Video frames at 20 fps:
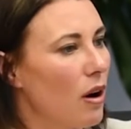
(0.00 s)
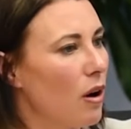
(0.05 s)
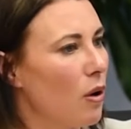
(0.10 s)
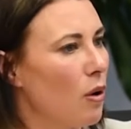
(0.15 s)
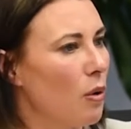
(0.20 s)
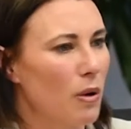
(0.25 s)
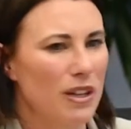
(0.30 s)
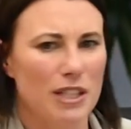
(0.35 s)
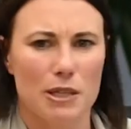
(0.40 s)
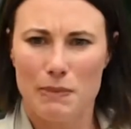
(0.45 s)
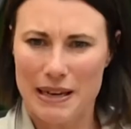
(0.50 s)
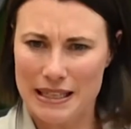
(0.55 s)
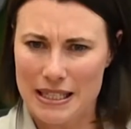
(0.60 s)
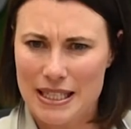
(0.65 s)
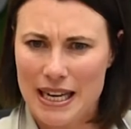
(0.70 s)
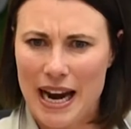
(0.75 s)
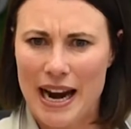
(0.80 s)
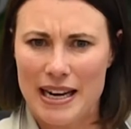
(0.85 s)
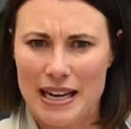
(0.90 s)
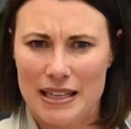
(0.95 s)
Or what's my
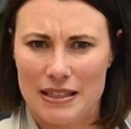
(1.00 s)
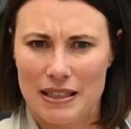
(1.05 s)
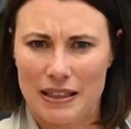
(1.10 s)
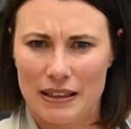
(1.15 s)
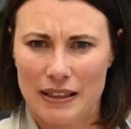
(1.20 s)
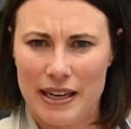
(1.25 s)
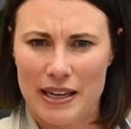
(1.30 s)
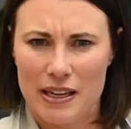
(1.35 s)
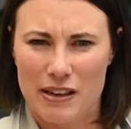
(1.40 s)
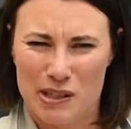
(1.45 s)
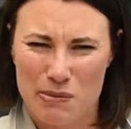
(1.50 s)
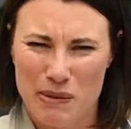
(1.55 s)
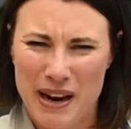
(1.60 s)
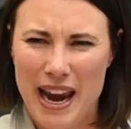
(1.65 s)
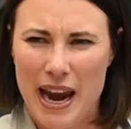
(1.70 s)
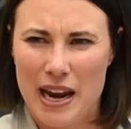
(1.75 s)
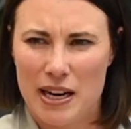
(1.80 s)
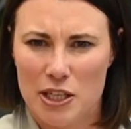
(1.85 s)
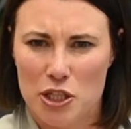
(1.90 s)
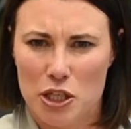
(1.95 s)
state as a leader? Is my
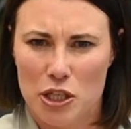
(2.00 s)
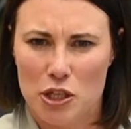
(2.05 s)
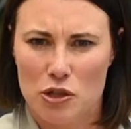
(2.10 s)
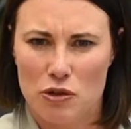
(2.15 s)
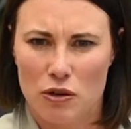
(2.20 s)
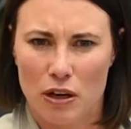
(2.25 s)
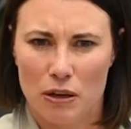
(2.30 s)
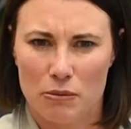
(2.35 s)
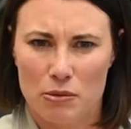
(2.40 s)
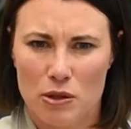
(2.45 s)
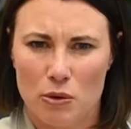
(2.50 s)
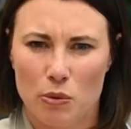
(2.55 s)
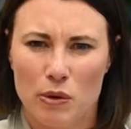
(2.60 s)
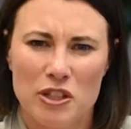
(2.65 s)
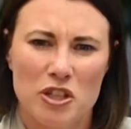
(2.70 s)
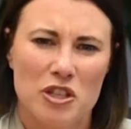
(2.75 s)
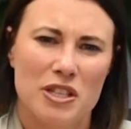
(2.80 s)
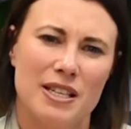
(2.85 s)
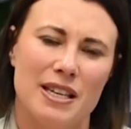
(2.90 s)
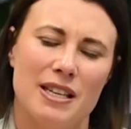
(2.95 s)
energy dropped? So
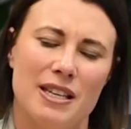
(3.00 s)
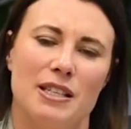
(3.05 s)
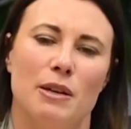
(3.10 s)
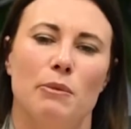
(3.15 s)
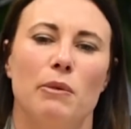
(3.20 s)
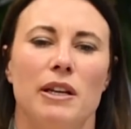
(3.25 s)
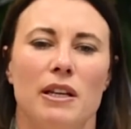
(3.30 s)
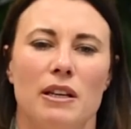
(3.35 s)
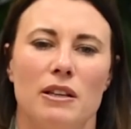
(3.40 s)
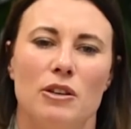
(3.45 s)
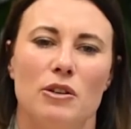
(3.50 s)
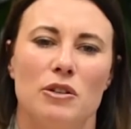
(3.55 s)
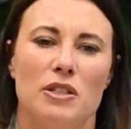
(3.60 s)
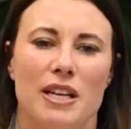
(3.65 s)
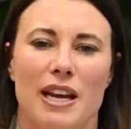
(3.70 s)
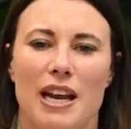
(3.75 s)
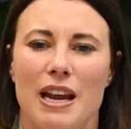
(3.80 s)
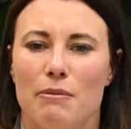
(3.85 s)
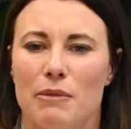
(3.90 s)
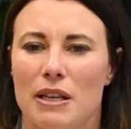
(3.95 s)
when you see someone in your
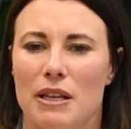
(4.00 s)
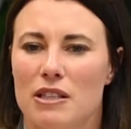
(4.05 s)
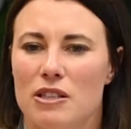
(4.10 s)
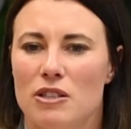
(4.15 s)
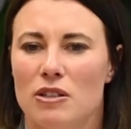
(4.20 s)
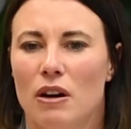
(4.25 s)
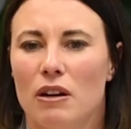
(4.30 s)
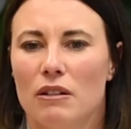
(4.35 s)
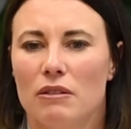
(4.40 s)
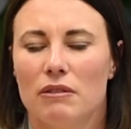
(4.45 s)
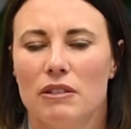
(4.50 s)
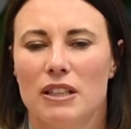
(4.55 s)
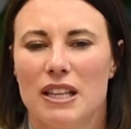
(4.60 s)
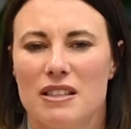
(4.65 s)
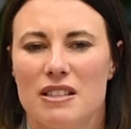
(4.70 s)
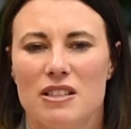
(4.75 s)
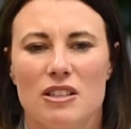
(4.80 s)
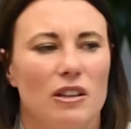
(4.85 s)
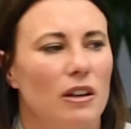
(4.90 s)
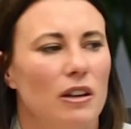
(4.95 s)
team that's not
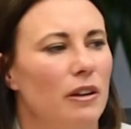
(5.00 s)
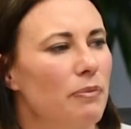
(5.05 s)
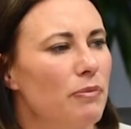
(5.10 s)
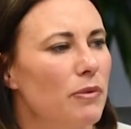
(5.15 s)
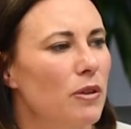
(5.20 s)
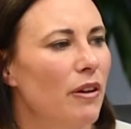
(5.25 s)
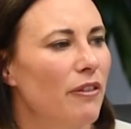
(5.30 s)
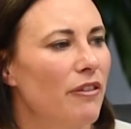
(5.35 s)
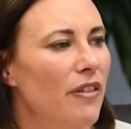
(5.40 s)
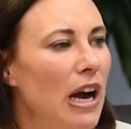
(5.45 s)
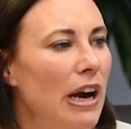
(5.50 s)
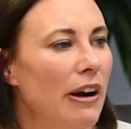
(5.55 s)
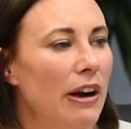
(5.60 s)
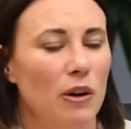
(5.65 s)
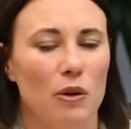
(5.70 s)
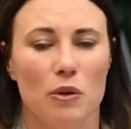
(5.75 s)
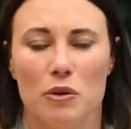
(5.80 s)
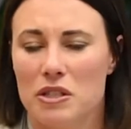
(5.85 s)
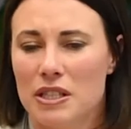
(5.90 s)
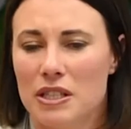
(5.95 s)

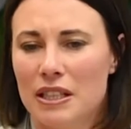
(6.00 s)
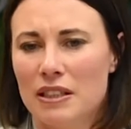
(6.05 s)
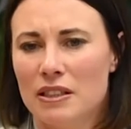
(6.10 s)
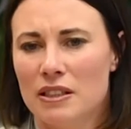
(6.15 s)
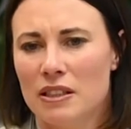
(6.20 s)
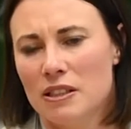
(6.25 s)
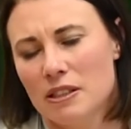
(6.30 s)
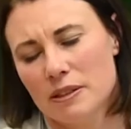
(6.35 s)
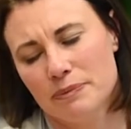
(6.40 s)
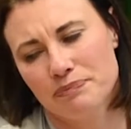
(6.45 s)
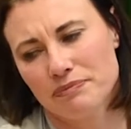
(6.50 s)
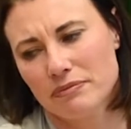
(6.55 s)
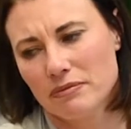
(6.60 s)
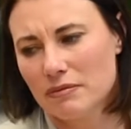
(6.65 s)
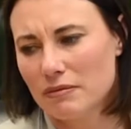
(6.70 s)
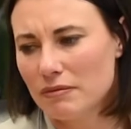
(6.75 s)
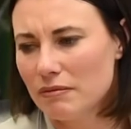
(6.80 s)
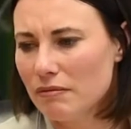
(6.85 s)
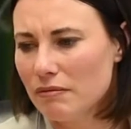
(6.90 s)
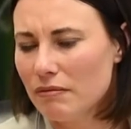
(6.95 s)
firing on all cylinders,
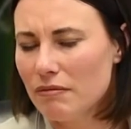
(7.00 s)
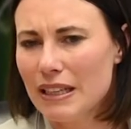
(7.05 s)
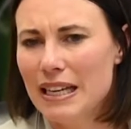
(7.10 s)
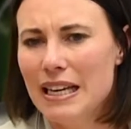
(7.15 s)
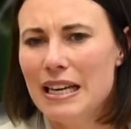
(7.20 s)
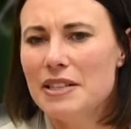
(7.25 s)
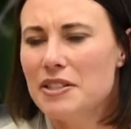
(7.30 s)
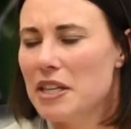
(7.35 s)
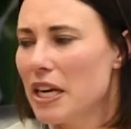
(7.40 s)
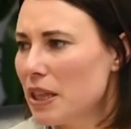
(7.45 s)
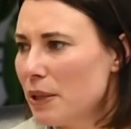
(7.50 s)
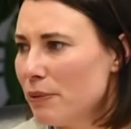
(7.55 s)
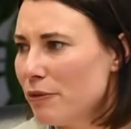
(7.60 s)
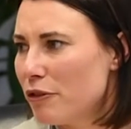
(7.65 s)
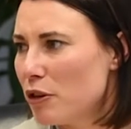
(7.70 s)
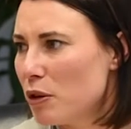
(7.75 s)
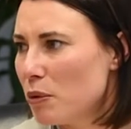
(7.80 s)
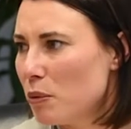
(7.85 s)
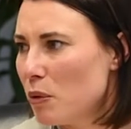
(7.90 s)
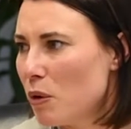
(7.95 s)
take them
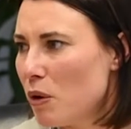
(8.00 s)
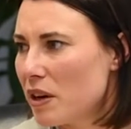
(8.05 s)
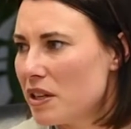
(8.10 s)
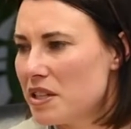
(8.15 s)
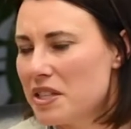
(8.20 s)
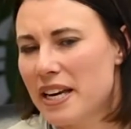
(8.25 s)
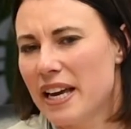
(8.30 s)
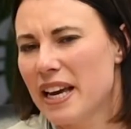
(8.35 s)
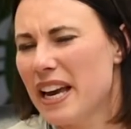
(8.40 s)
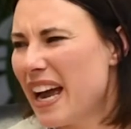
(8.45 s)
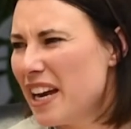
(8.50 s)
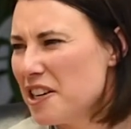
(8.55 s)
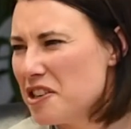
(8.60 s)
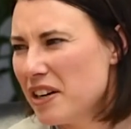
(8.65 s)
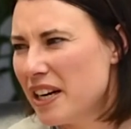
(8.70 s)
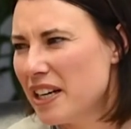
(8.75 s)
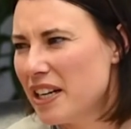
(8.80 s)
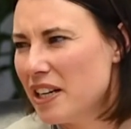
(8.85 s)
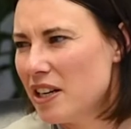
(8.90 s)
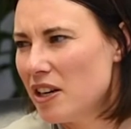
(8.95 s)
for a walk and say,
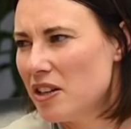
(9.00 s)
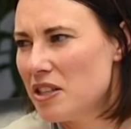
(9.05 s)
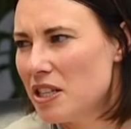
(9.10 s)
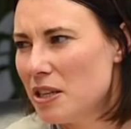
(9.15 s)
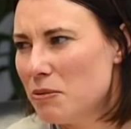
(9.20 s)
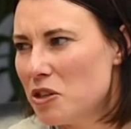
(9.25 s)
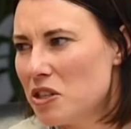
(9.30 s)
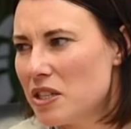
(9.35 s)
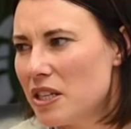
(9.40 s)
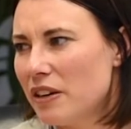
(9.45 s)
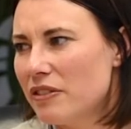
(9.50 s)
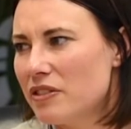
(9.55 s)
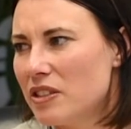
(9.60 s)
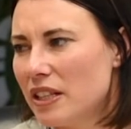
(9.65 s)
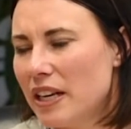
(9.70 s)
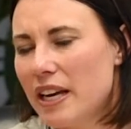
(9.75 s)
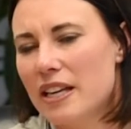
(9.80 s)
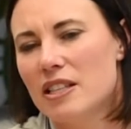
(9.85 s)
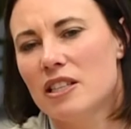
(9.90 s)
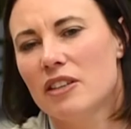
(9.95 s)
Adrienne, you don't seem yourself
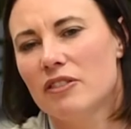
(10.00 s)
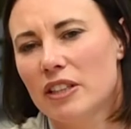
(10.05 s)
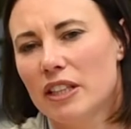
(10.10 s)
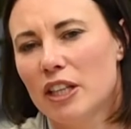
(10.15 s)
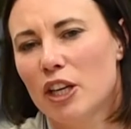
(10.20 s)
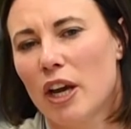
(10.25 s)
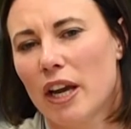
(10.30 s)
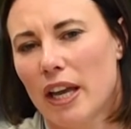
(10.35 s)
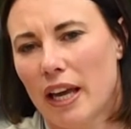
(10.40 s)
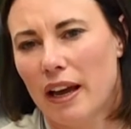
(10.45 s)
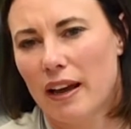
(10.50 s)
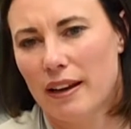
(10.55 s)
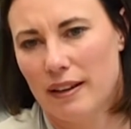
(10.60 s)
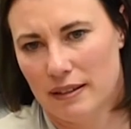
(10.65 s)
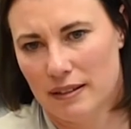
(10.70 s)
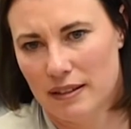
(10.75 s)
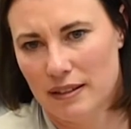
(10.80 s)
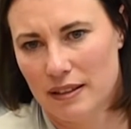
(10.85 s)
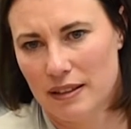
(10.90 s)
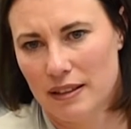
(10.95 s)
today. Is everything okay?
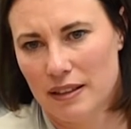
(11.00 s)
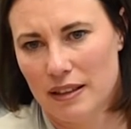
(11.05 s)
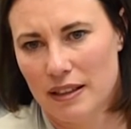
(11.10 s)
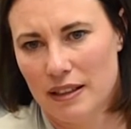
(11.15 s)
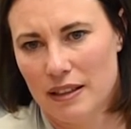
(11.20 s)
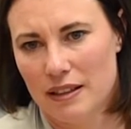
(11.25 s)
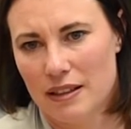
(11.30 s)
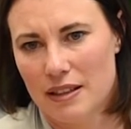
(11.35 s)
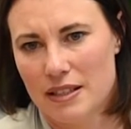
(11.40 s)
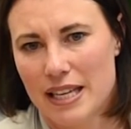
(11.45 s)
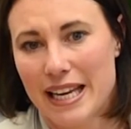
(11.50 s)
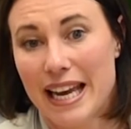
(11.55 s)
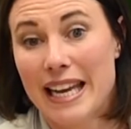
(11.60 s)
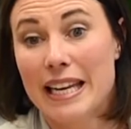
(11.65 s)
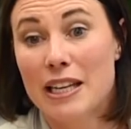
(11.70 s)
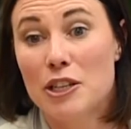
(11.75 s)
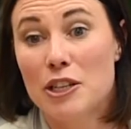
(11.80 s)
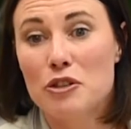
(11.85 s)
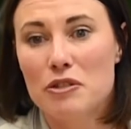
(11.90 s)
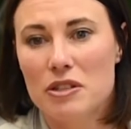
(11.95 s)
So
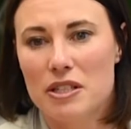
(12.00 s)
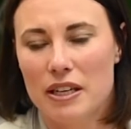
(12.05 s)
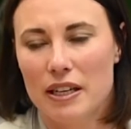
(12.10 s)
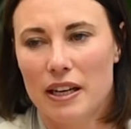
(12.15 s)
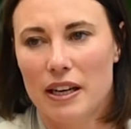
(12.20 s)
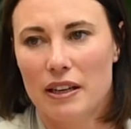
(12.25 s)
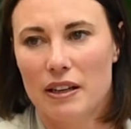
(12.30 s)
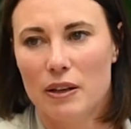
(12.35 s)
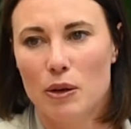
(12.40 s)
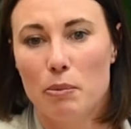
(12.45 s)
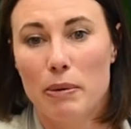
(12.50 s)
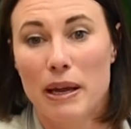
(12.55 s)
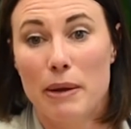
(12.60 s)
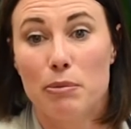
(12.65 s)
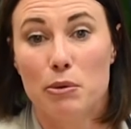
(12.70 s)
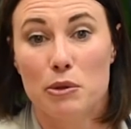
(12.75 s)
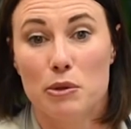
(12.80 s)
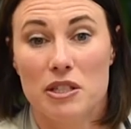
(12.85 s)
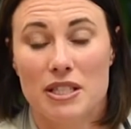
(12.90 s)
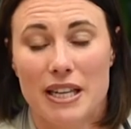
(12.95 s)
get interested in your
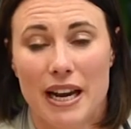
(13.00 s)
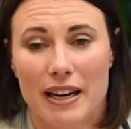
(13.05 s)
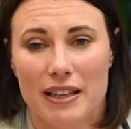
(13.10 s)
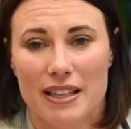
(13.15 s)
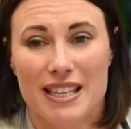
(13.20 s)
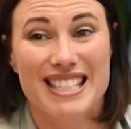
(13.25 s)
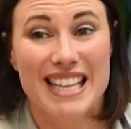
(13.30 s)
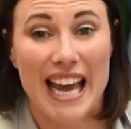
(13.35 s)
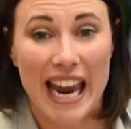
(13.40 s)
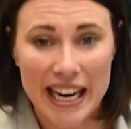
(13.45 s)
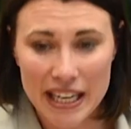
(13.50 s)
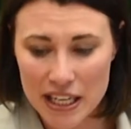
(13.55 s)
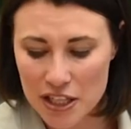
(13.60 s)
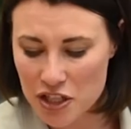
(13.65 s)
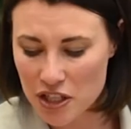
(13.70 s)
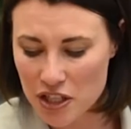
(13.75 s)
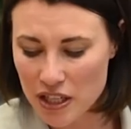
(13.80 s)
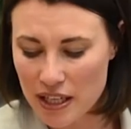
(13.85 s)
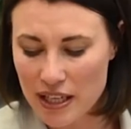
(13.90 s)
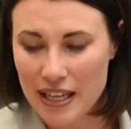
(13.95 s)
people's state, because
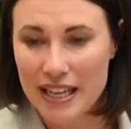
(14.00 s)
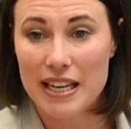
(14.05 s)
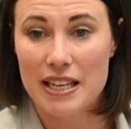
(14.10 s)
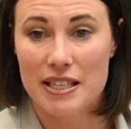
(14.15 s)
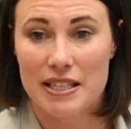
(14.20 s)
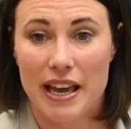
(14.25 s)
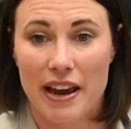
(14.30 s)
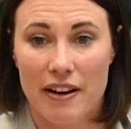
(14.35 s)
energy is